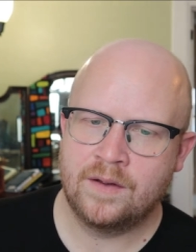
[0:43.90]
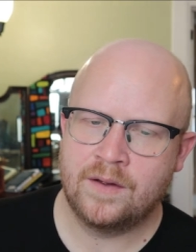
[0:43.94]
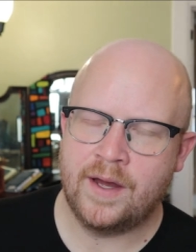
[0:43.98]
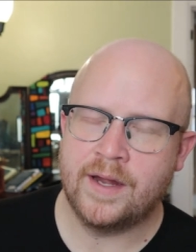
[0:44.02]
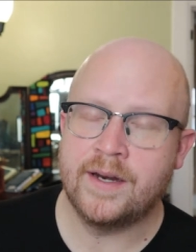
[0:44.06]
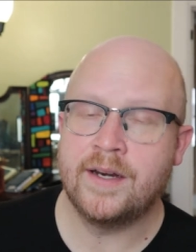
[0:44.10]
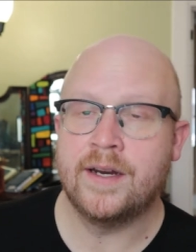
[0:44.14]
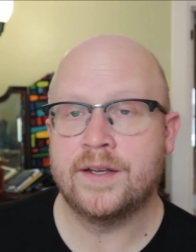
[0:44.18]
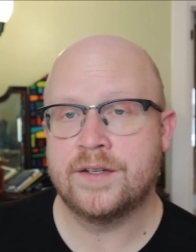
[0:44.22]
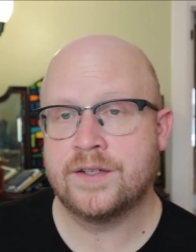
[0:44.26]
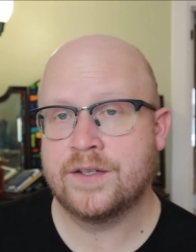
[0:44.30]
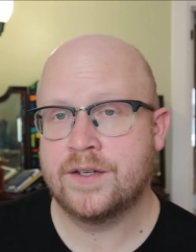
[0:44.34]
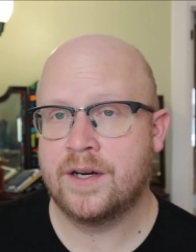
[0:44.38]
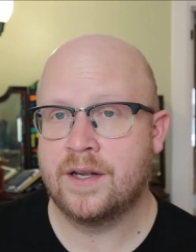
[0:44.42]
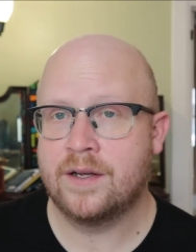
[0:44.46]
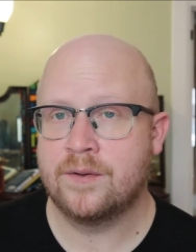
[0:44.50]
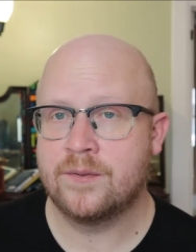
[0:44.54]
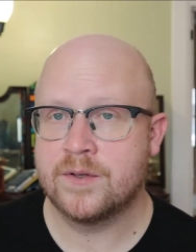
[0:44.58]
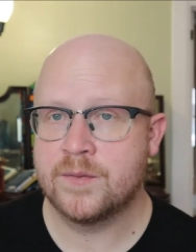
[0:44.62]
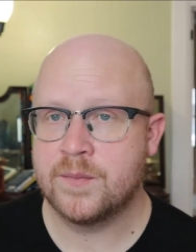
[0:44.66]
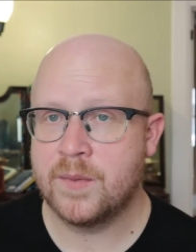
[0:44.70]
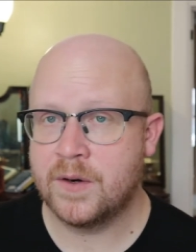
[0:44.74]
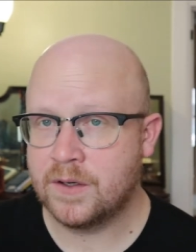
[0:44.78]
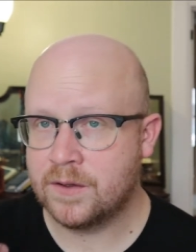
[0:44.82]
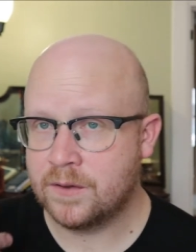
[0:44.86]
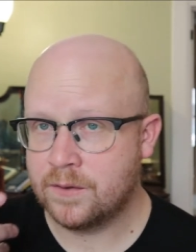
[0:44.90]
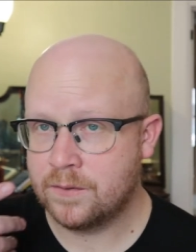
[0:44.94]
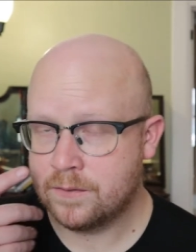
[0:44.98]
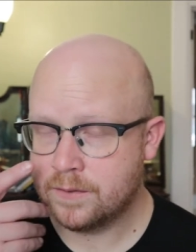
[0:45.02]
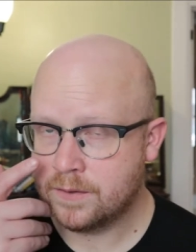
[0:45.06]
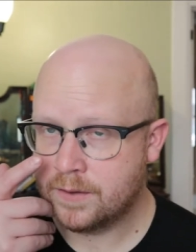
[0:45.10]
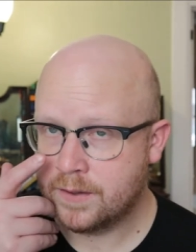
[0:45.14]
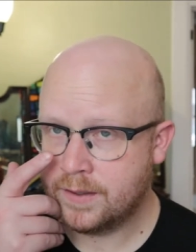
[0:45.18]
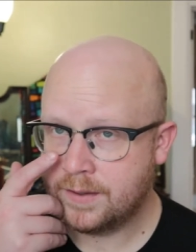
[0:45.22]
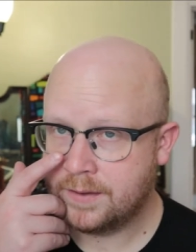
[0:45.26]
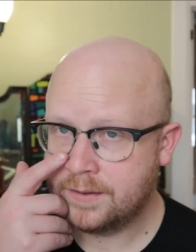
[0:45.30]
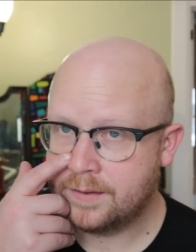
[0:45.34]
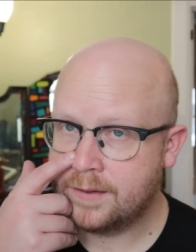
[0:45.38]
And yesterday was Martin Luther
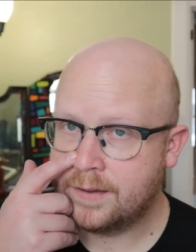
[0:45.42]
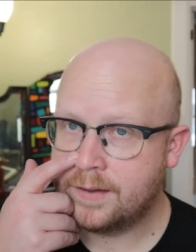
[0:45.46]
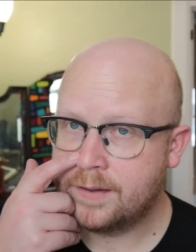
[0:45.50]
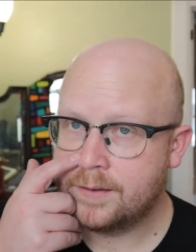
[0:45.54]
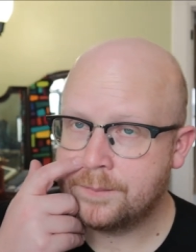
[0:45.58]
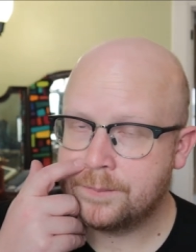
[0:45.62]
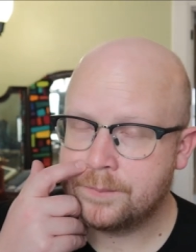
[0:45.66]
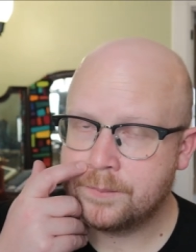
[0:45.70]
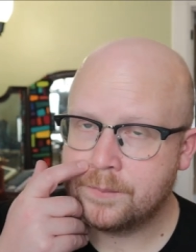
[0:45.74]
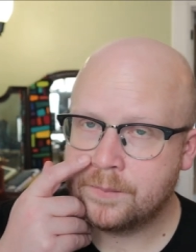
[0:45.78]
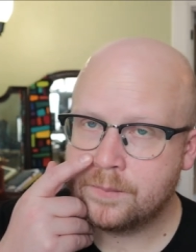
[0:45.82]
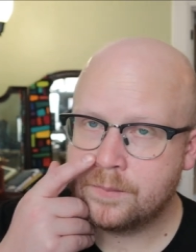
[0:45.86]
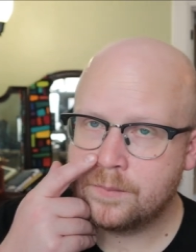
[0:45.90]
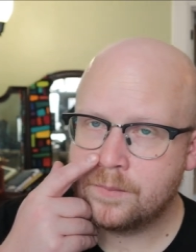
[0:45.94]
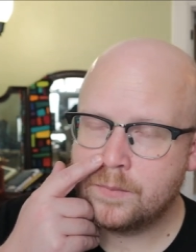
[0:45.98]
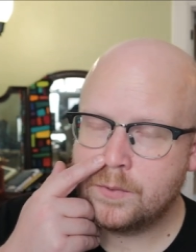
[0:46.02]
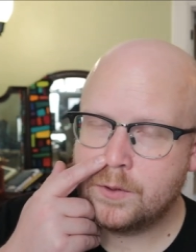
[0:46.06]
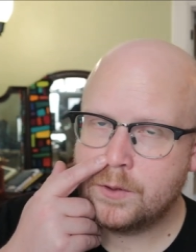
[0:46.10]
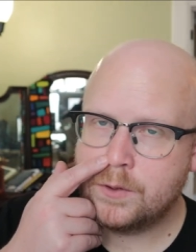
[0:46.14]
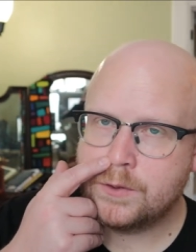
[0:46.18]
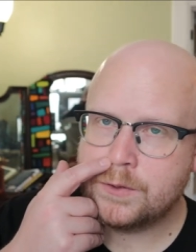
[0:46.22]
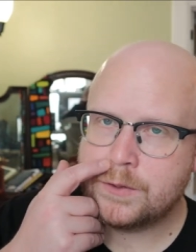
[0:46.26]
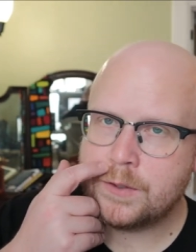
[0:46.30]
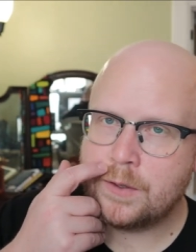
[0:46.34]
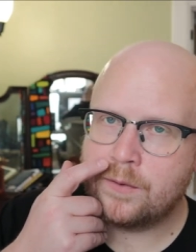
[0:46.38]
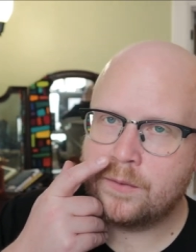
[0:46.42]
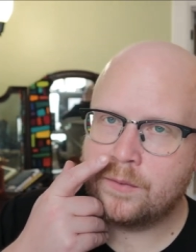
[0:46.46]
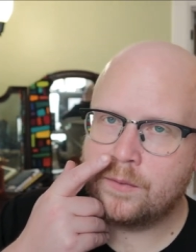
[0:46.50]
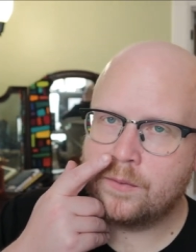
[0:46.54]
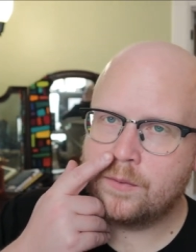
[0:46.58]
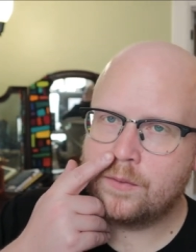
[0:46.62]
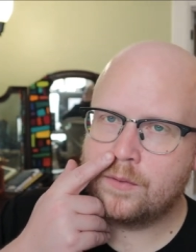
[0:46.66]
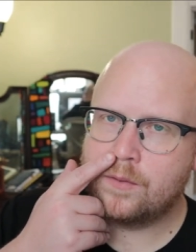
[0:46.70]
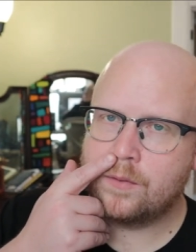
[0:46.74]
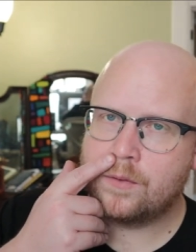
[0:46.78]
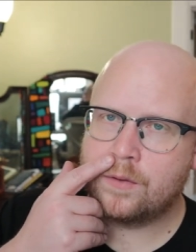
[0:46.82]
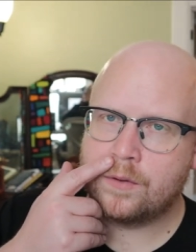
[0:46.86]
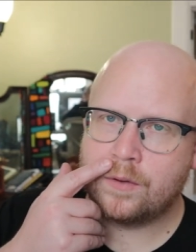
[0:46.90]
King Day.
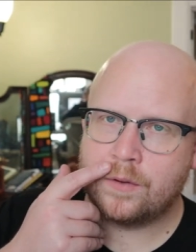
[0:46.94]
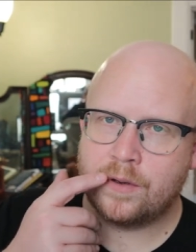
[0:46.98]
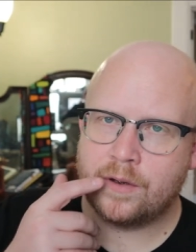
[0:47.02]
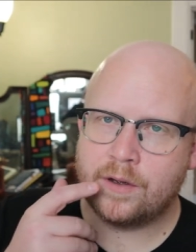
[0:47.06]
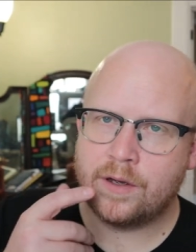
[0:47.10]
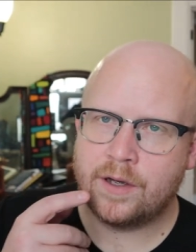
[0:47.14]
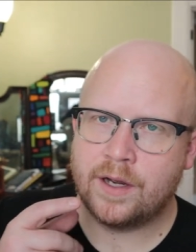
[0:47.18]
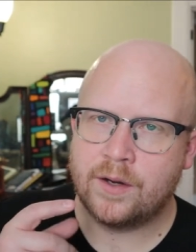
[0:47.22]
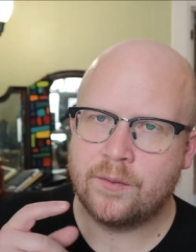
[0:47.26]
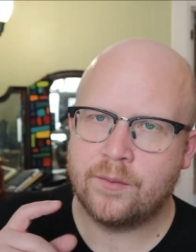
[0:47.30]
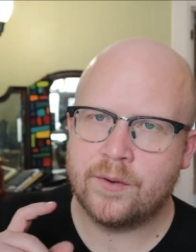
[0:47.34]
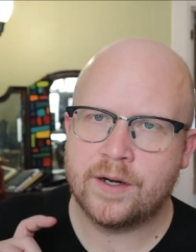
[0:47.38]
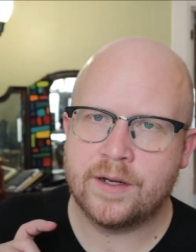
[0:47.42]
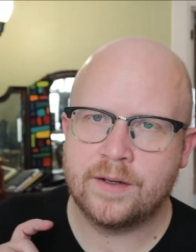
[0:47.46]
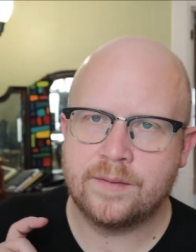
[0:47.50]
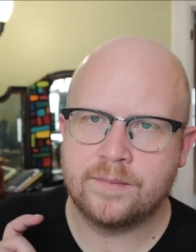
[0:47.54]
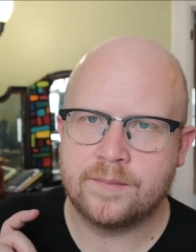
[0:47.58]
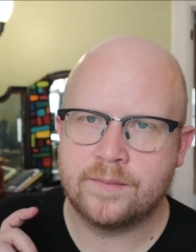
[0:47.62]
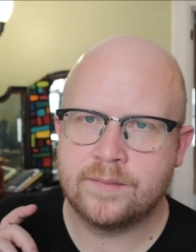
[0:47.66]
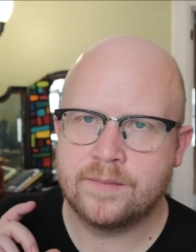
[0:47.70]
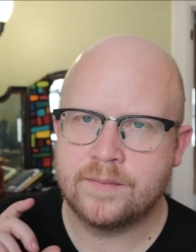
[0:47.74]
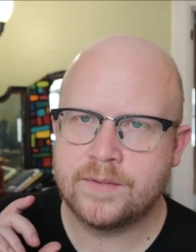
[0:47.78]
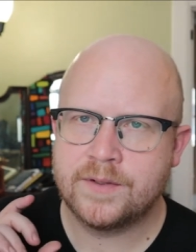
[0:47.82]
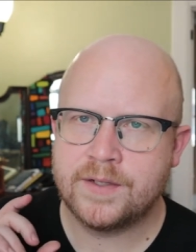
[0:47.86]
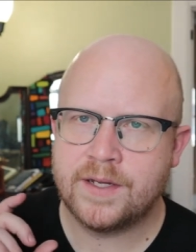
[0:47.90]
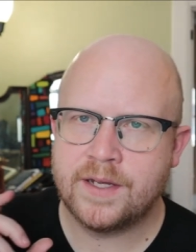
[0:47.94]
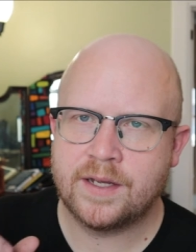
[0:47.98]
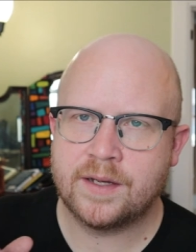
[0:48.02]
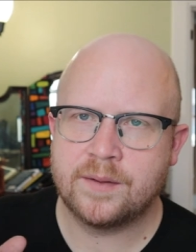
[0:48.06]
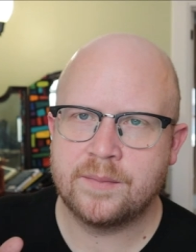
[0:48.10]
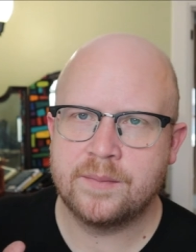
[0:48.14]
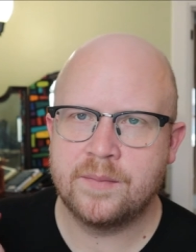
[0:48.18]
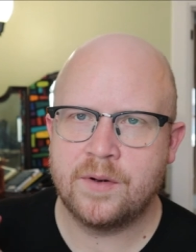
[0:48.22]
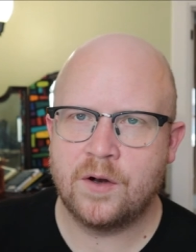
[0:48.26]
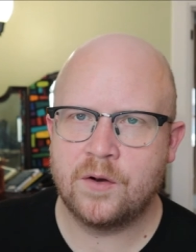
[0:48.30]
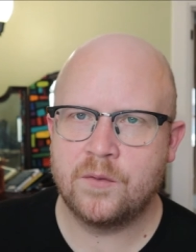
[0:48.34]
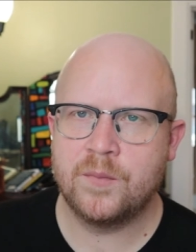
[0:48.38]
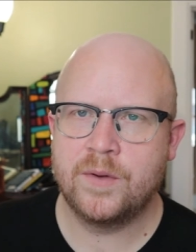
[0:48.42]
So I want to take a
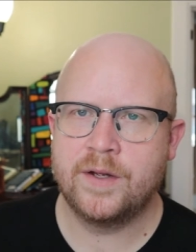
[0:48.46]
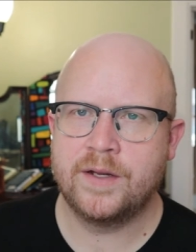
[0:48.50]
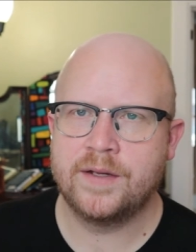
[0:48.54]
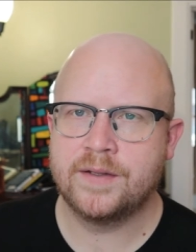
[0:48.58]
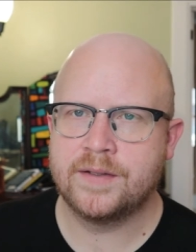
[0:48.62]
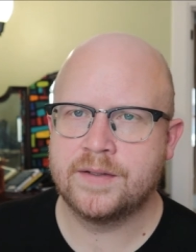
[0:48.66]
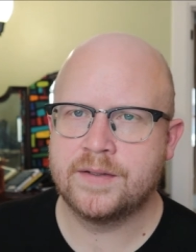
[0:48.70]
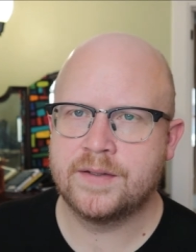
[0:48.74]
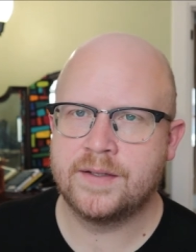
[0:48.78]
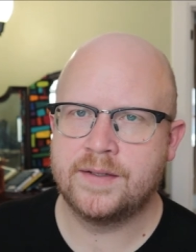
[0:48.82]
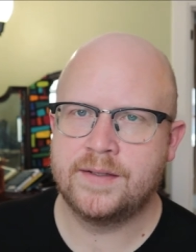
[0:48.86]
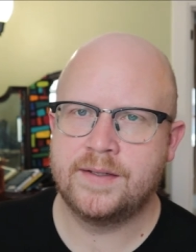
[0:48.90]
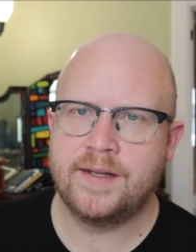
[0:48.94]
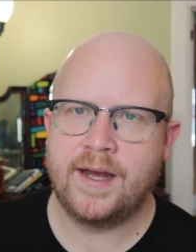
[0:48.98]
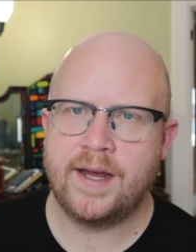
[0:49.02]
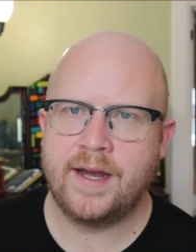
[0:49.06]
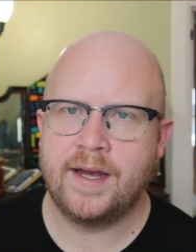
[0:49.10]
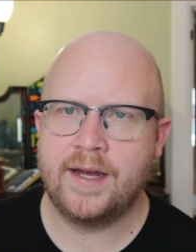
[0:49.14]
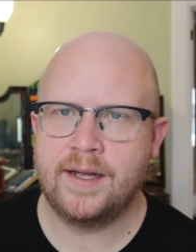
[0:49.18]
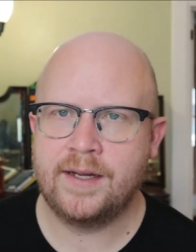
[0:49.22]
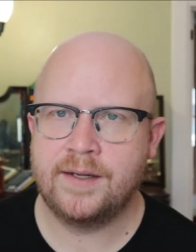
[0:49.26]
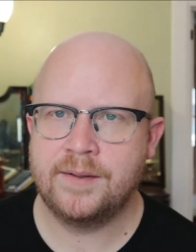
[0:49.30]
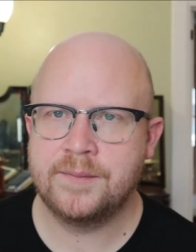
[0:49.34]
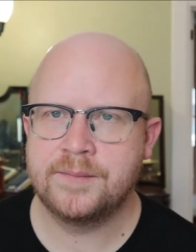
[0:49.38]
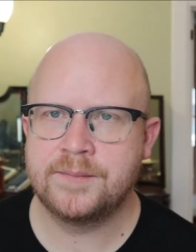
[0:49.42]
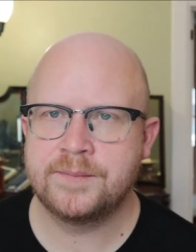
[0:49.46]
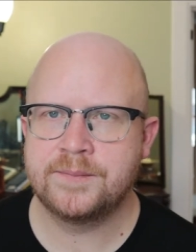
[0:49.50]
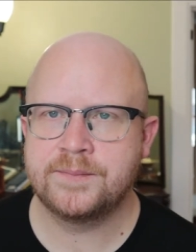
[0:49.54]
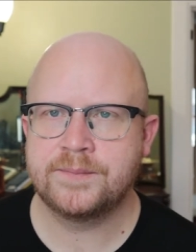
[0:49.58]
moment today